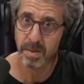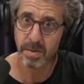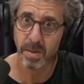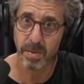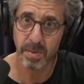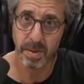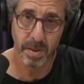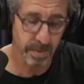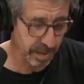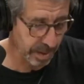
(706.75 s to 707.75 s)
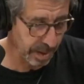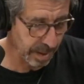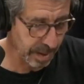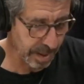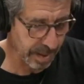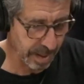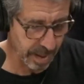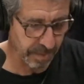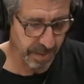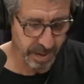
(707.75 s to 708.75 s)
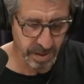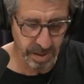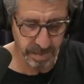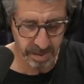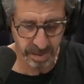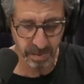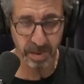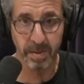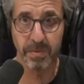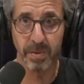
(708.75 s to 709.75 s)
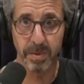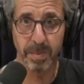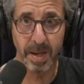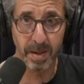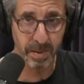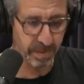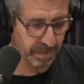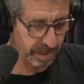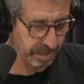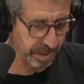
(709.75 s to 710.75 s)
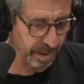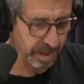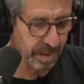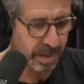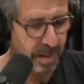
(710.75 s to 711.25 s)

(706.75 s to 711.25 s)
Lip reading: So, and if I could, I'm just going to read the first paragraph of the book,